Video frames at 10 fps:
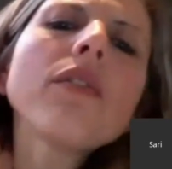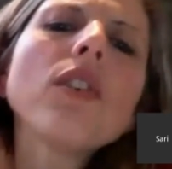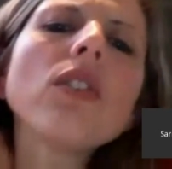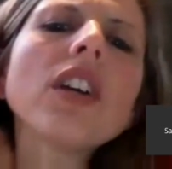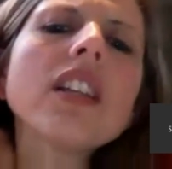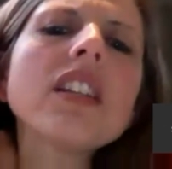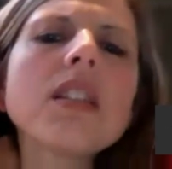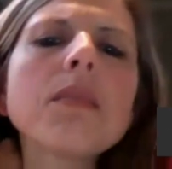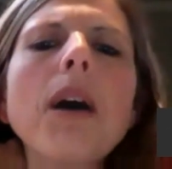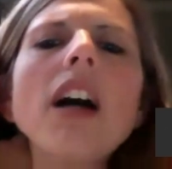if you look at
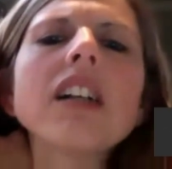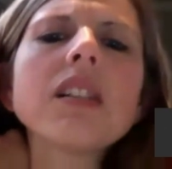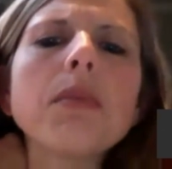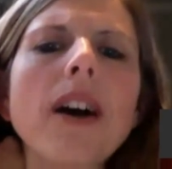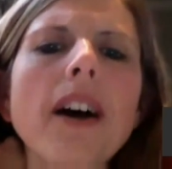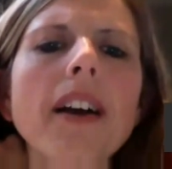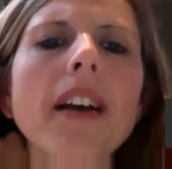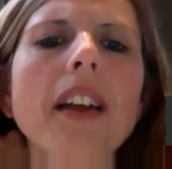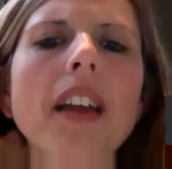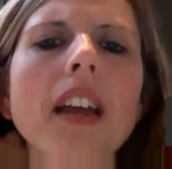this box plot,
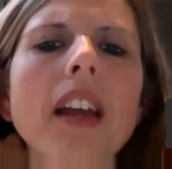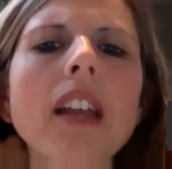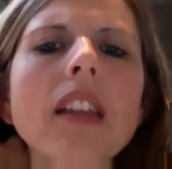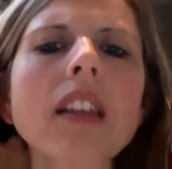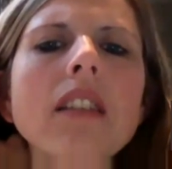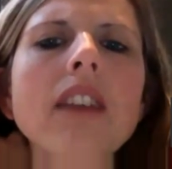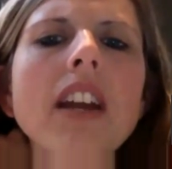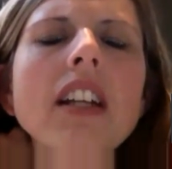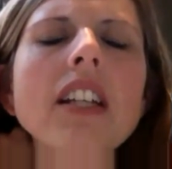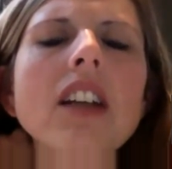the
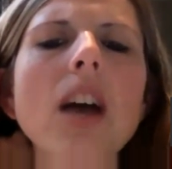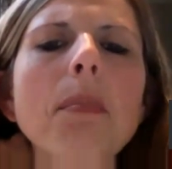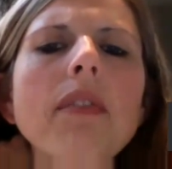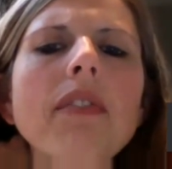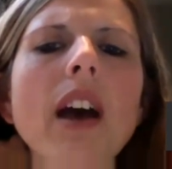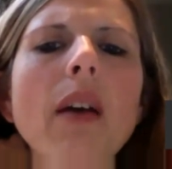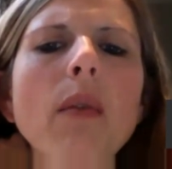very top of that